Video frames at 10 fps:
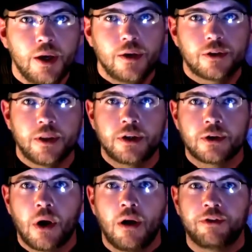So these
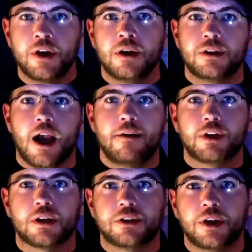are all things you have to
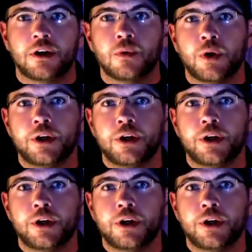consider when